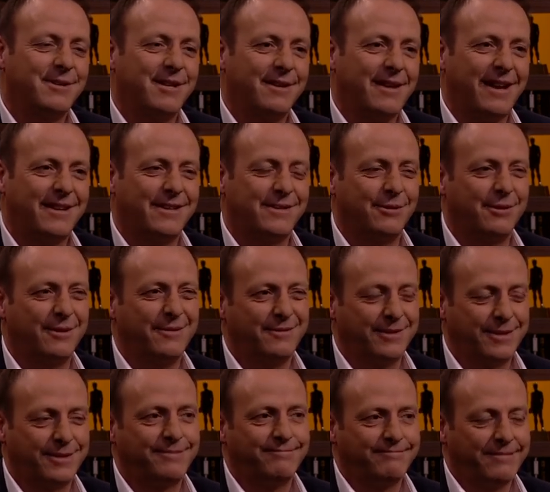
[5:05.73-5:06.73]
So that sort of
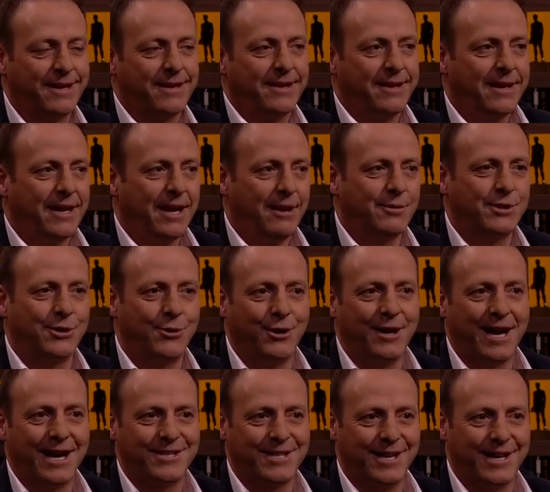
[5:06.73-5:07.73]
was, it was good
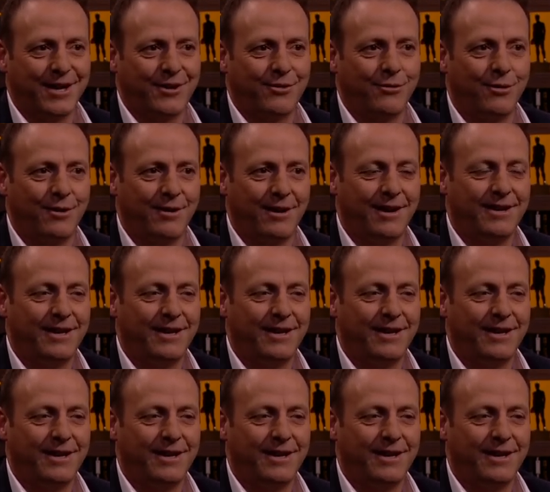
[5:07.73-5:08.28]
to actually get through